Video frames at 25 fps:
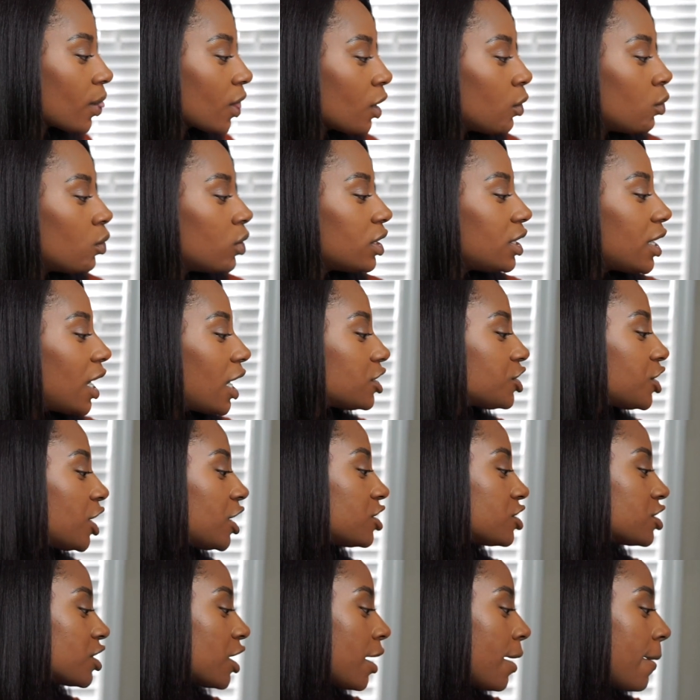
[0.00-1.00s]
Would not
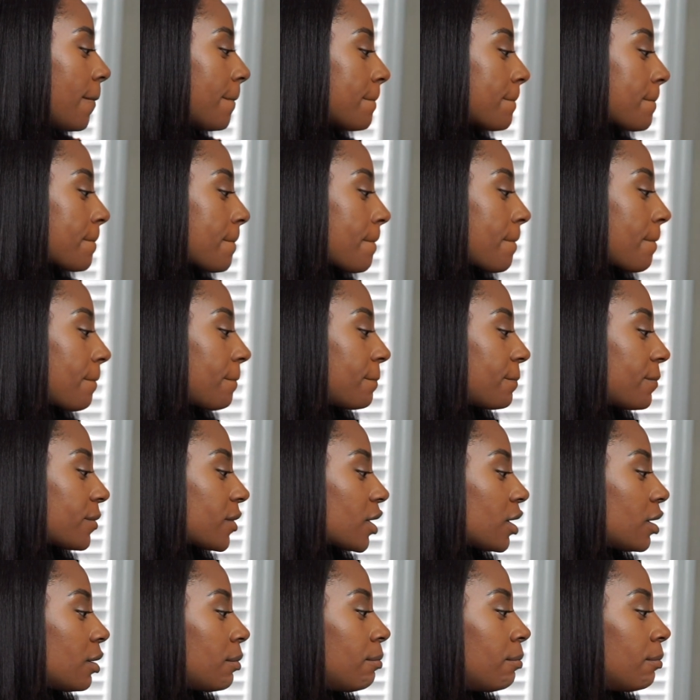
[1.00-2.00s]
change that.
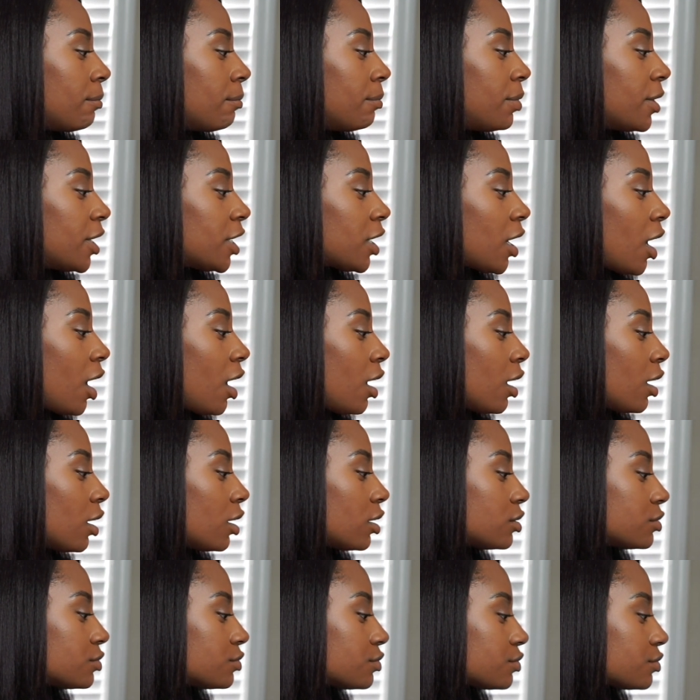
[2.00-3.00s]
But y'all,